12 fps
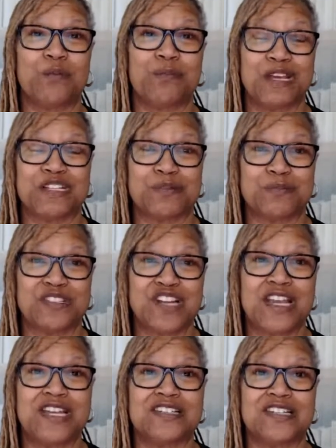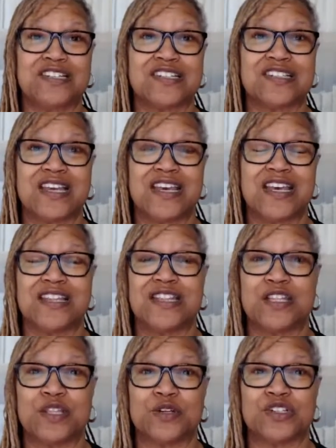make some changes,
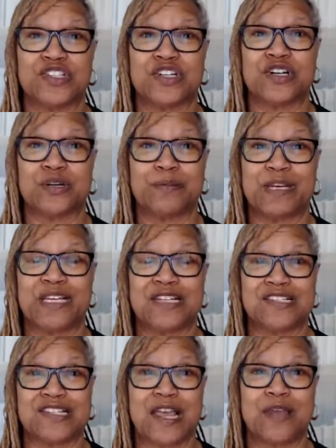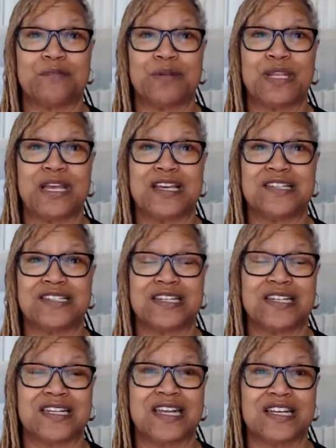then they're still going to be in the same place
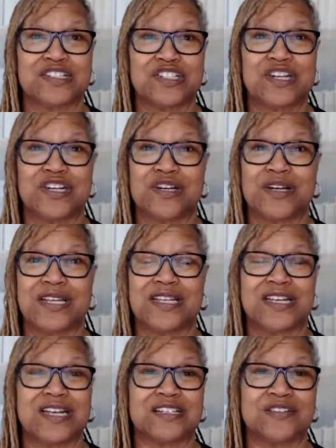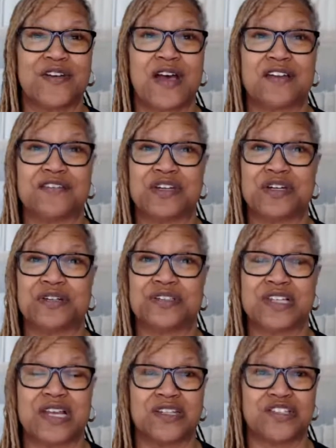in the next year, in the next 5
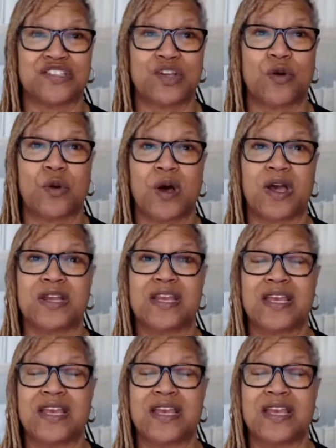years, and so on.